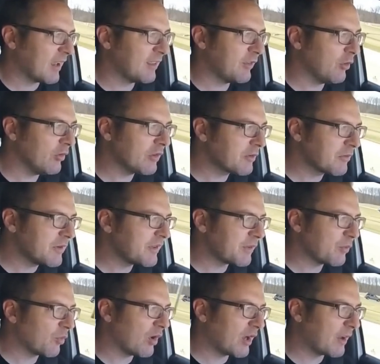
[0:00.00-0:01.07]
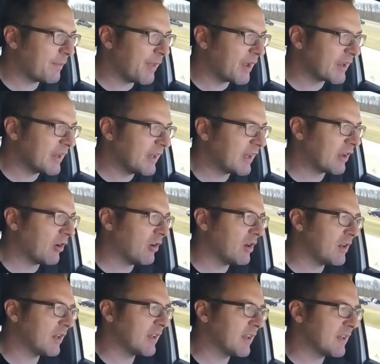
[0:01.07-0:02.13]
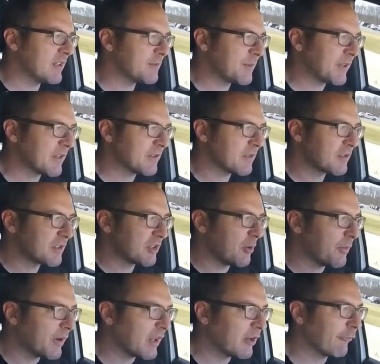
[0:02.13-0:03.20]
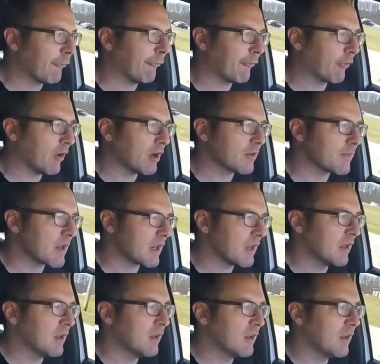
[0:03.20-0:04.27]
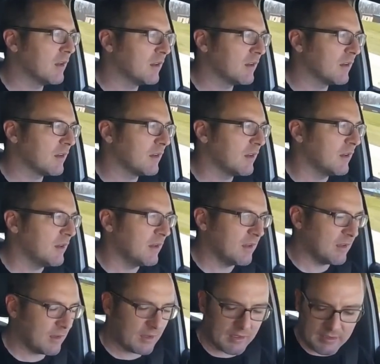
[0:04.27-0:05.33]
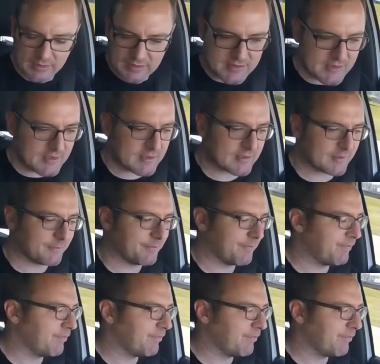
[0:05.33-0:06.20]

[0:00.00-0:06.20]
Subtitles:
the only reason why I'm not getting on it again is because there's somebody in front of me. Like, this is